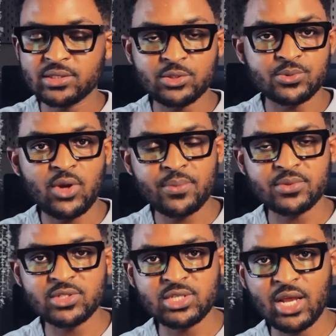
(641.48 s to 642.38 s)
subscribe to
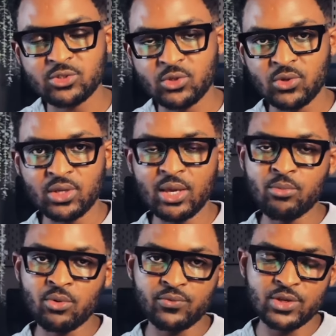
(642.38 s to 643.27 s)
this channel so you can get
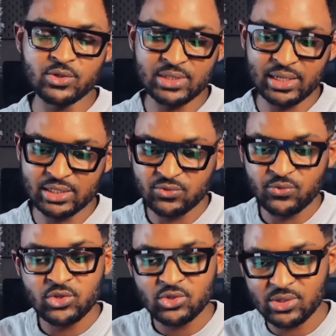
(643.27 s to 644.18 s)
more videos like this. If you
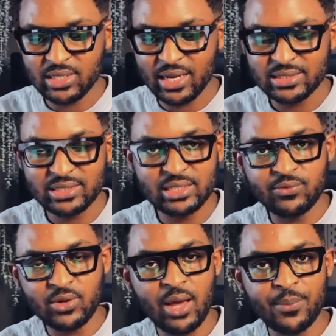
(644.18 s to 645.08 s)
enjoy this content, leave a
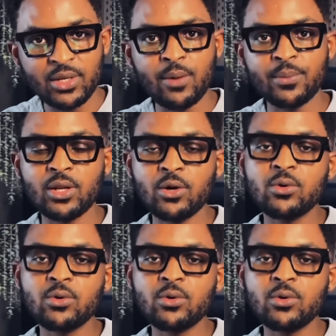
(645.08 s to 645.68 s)
comment down below